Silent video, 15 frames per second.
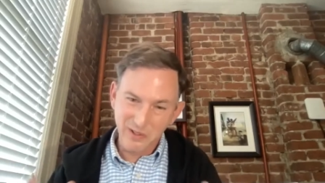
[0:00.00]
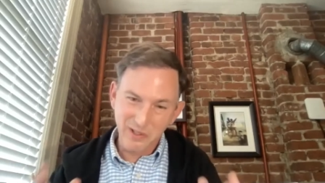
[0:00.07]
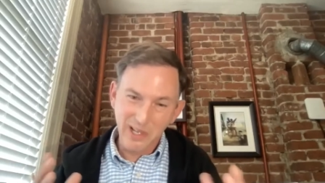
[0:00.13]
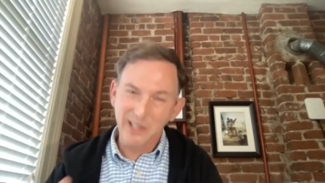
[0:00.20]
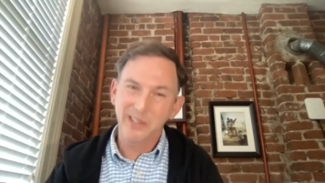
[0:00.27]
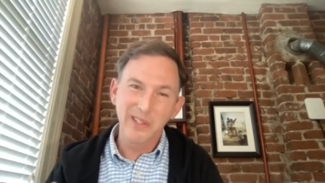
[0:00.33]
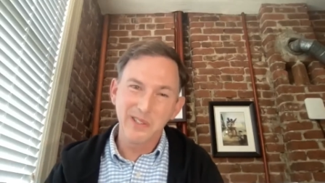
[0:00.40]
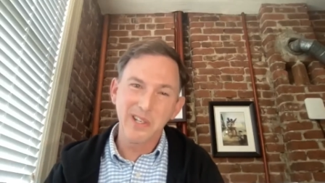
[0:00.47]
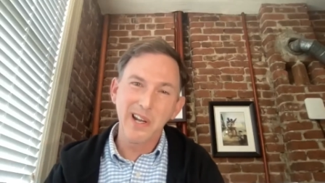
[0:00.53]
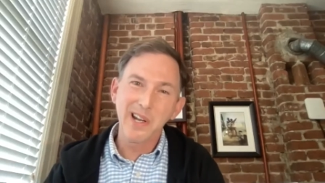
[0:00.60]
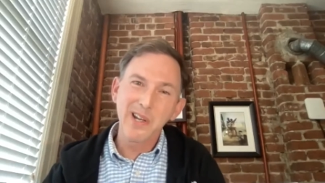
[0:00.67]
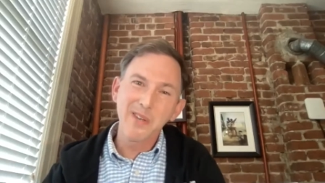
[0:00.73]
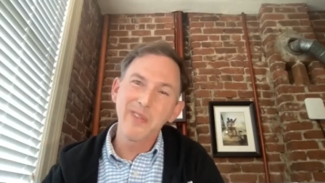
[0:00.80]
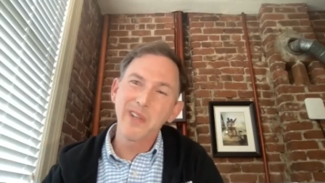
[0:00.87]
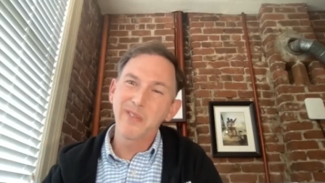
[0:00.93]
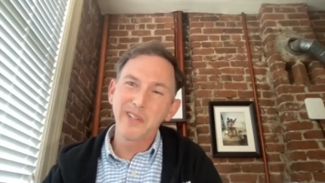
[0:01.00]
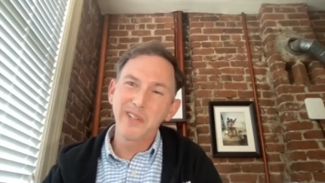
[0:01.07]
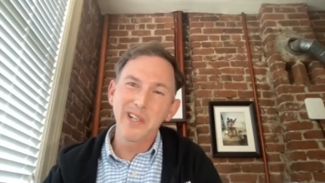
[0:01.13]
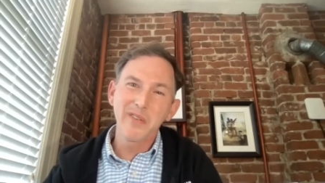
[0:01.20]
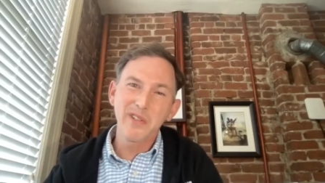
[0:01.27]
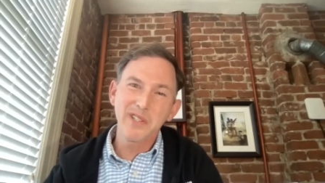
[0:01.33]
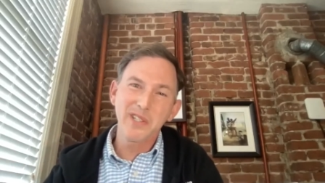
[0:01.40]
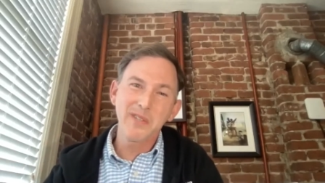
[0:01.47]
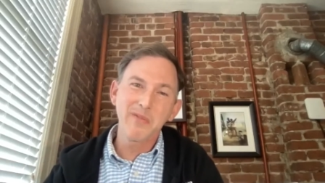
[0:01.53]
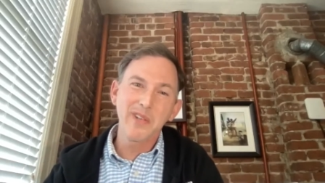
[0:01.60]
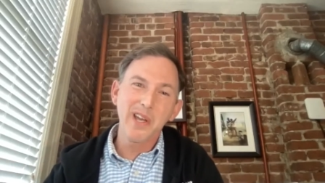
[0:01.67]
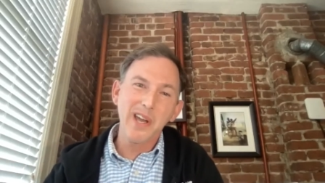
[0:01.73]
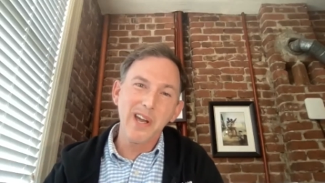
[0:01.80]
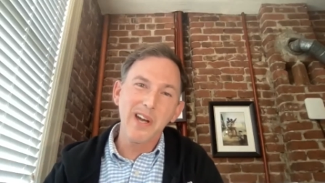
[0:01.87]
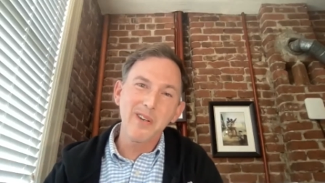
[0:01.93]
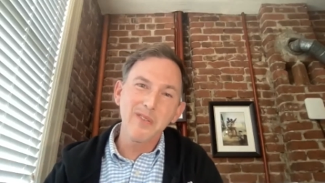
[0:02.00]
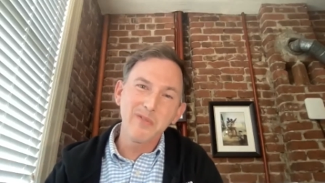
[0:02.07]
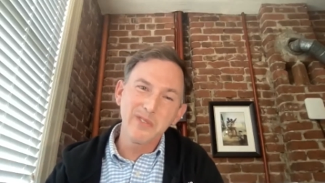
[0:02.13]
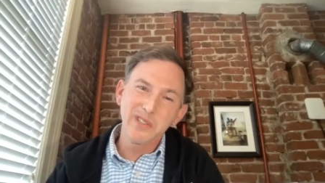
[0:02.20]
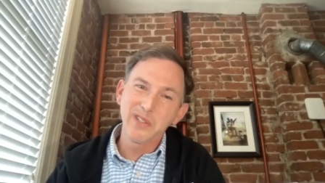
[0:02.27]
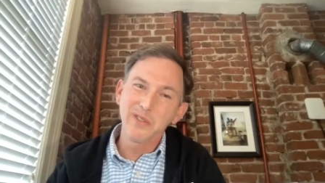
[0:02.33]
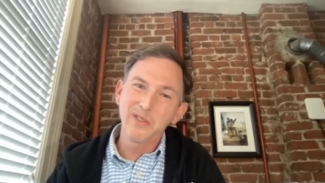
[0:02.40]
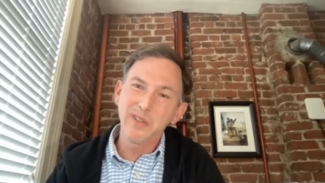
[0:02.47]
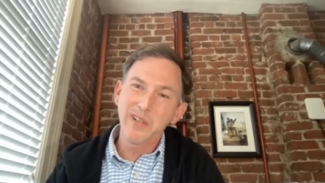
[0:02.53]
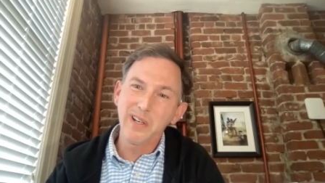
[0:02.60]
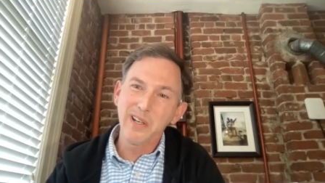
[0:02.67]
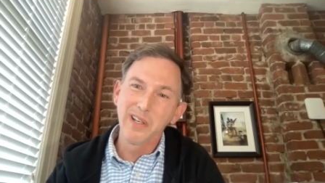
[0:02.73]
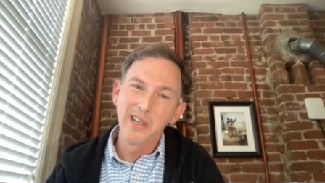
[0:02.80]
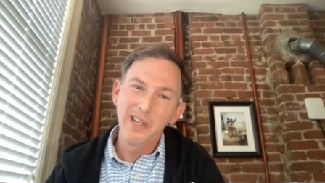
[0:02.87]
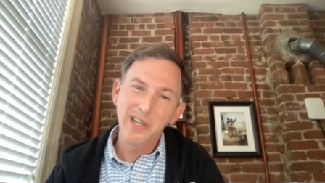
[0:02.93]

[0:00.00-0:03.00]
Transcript: take the time that we never seem to have to uh,